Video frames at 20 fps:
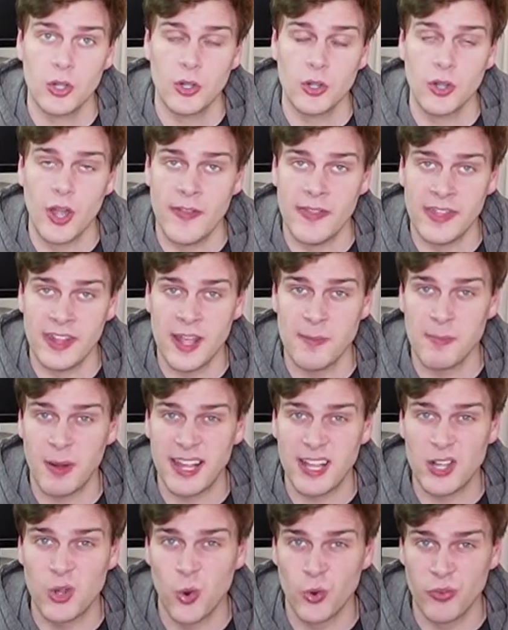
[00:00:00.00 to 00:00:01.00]
and then I play
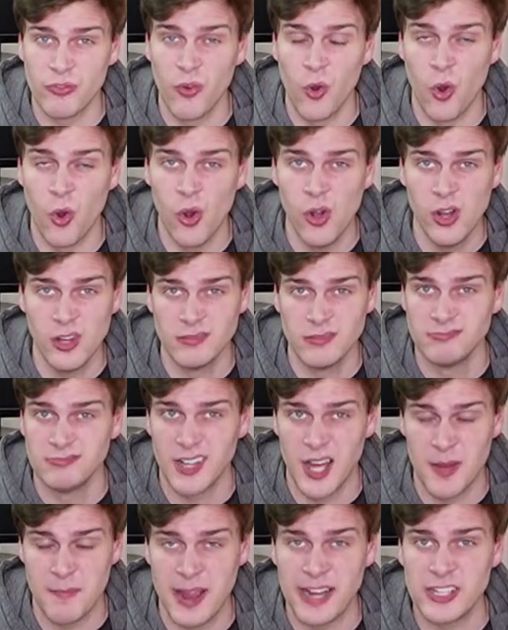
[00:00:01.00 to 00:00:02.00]
chord 4,
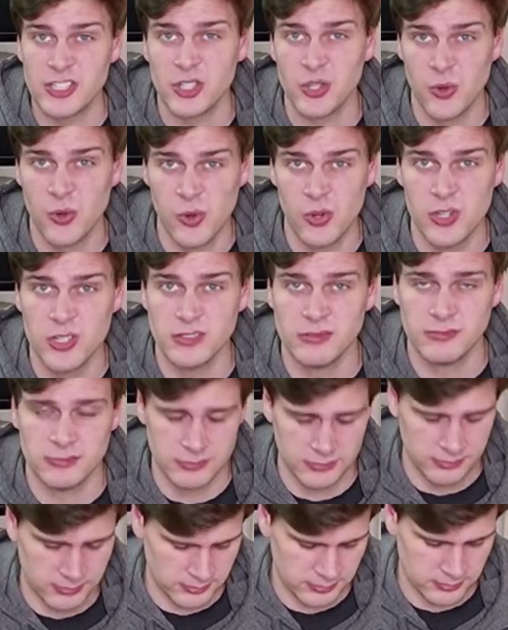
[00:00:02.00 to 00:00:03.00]
a major chord,
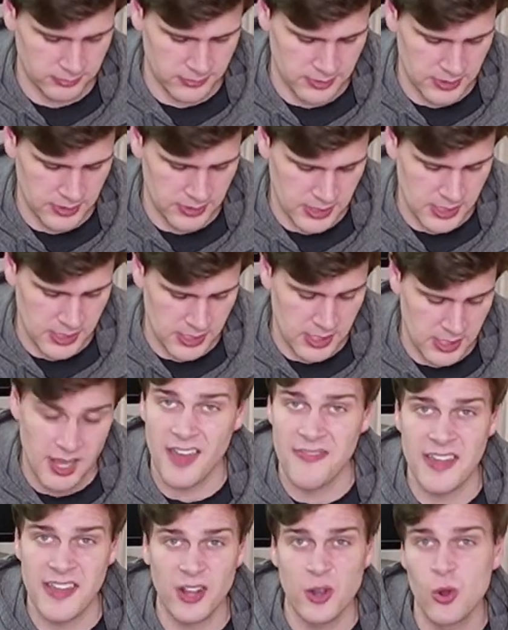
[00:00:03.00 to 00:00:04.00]

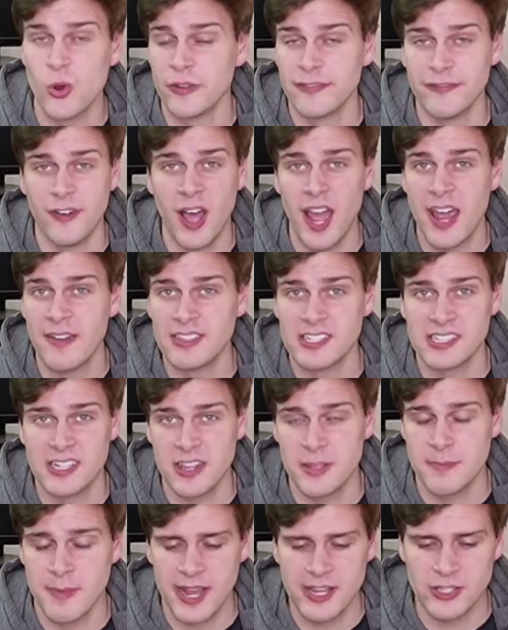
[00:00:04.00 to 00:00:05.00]
and then chord 5 is another
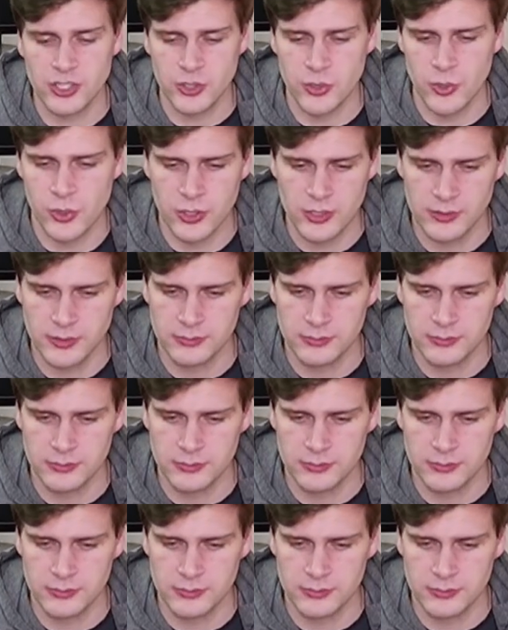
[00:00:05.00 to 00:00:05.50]
major chord,